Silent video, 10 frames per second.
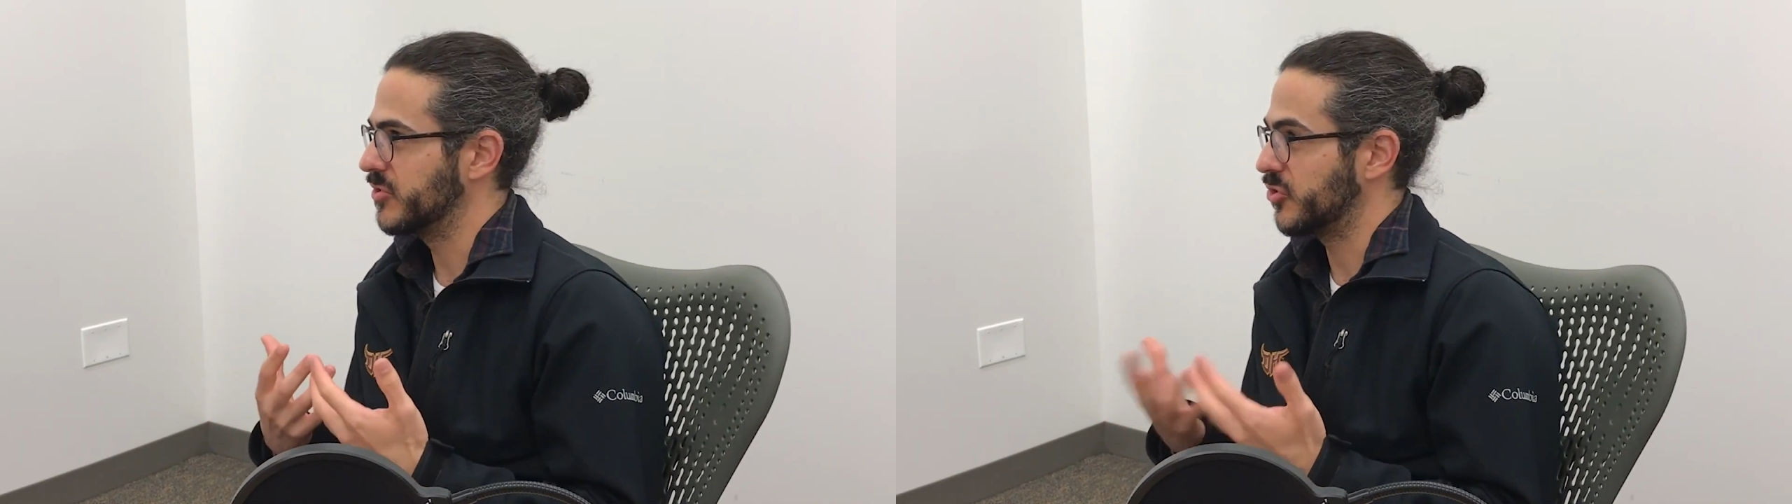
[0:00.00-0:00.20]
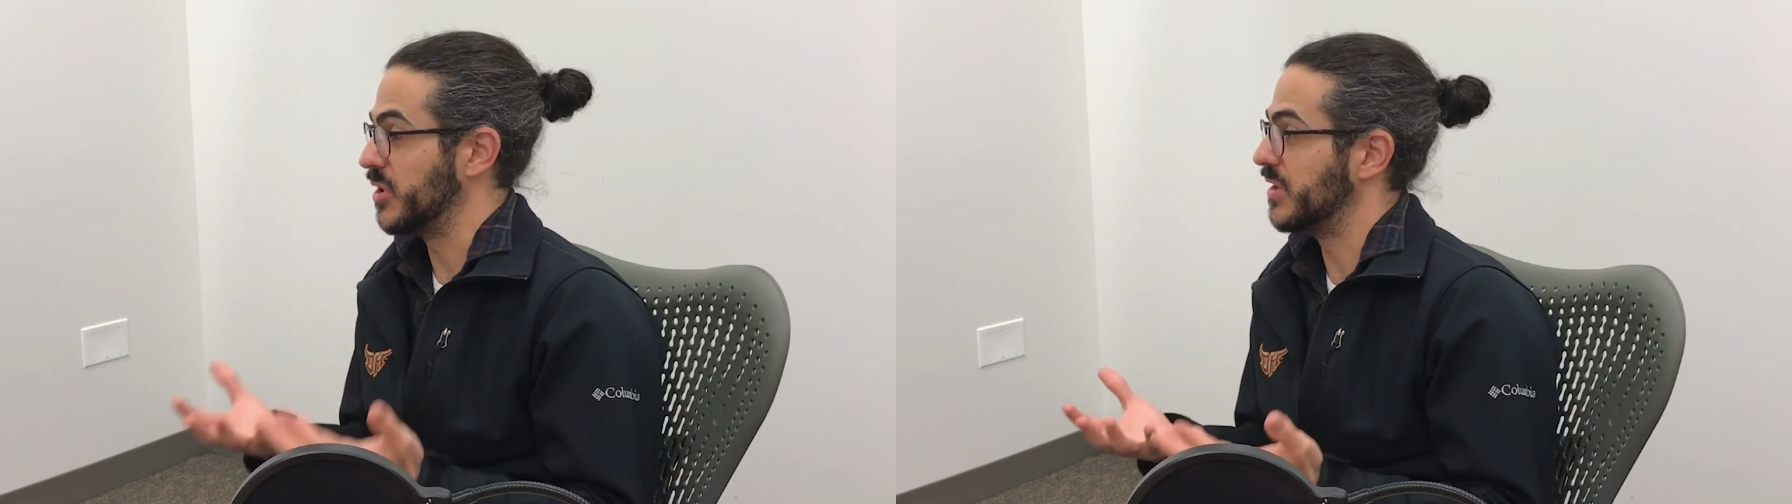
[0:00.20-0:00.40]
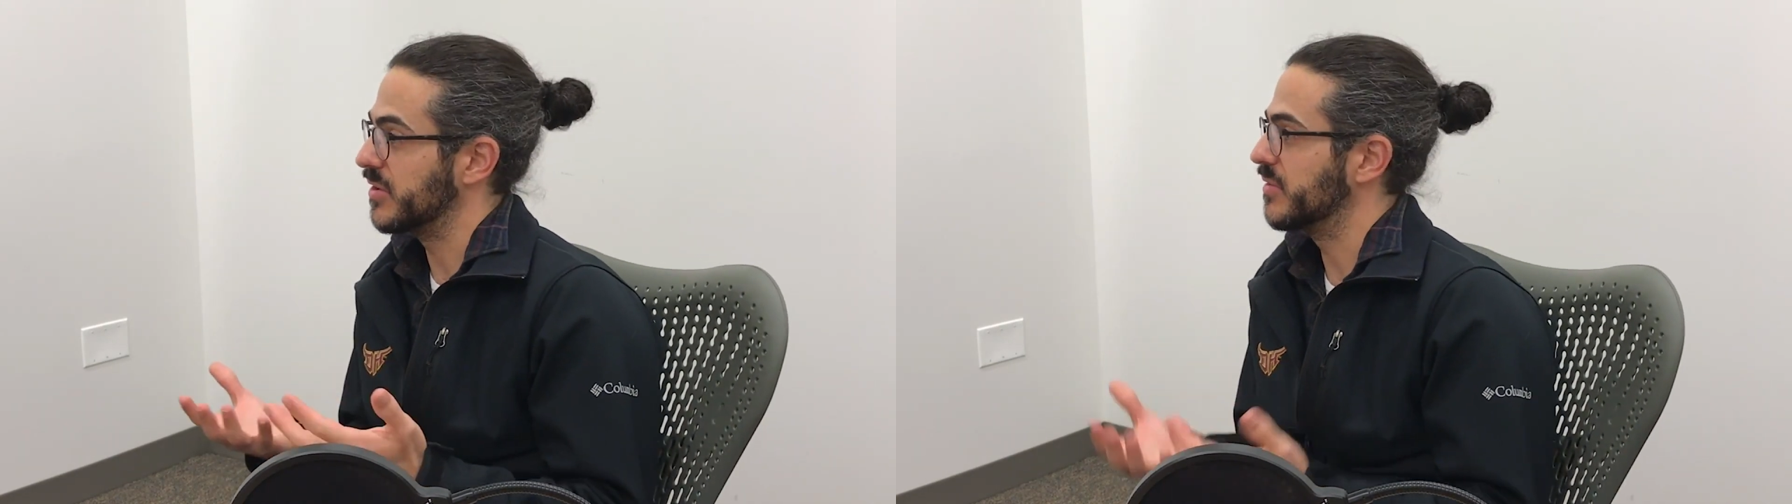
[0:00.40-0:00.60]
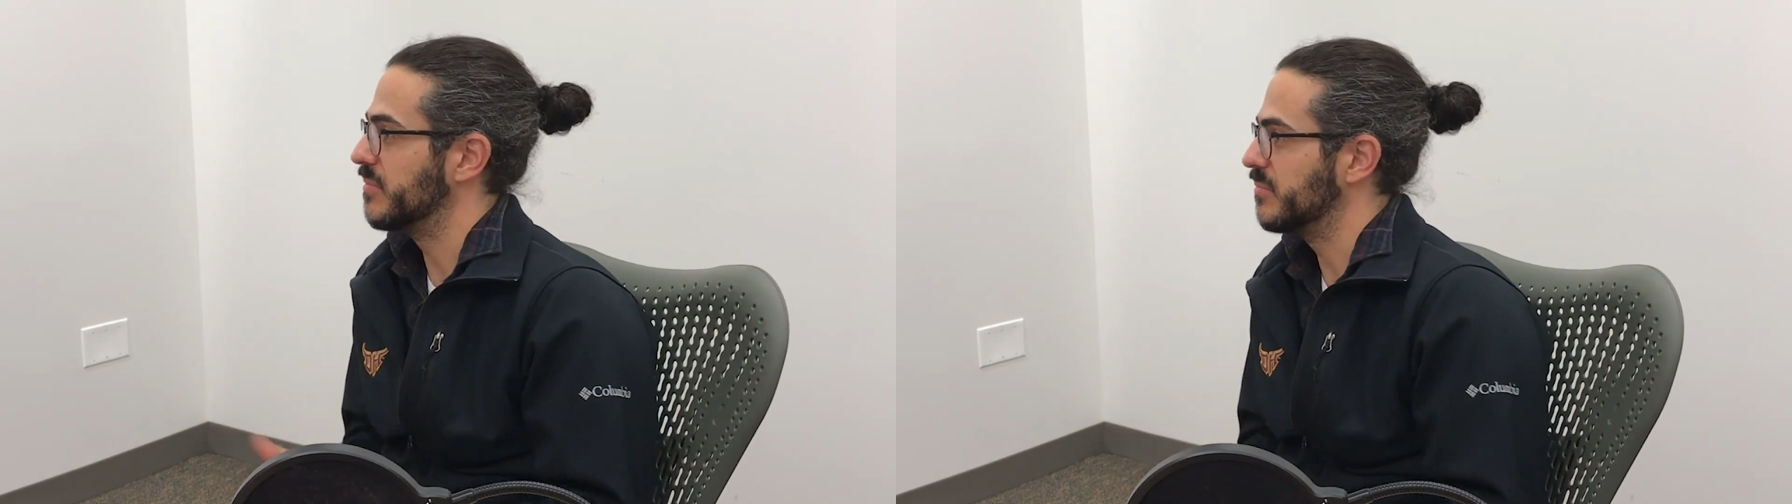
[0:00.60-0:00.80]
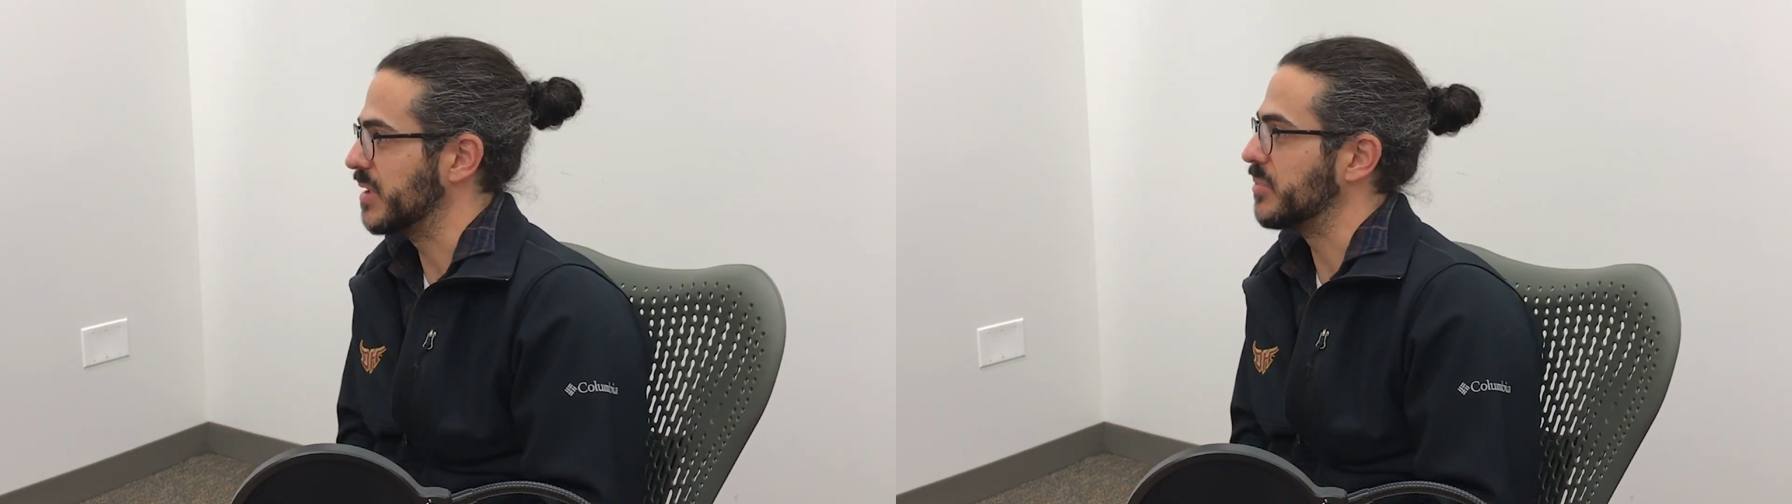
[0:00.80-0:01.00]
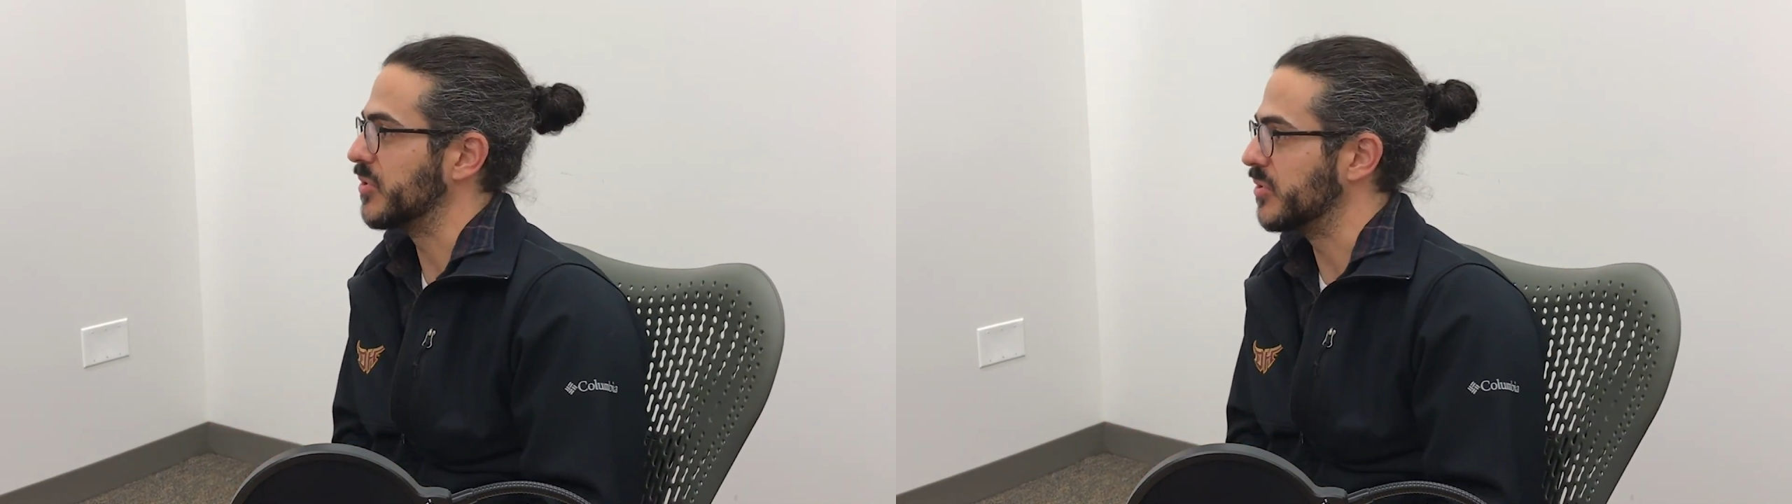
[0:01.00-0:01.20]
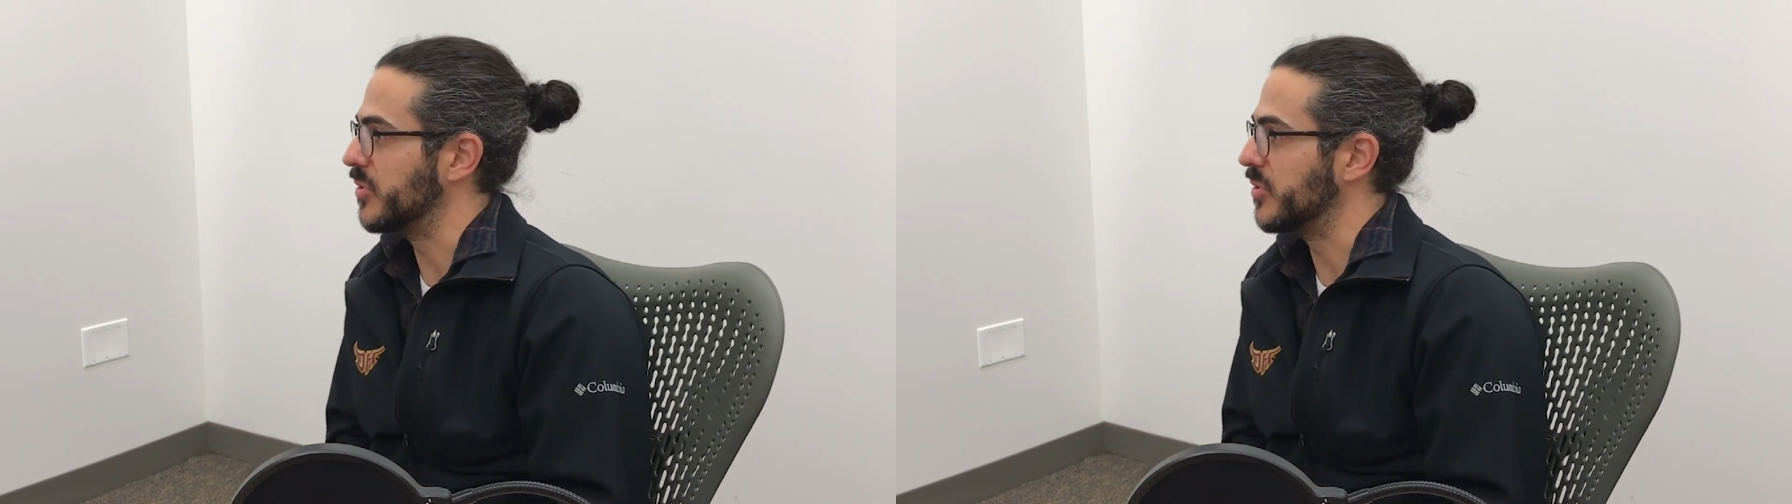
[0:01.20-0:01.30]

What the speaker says: treat people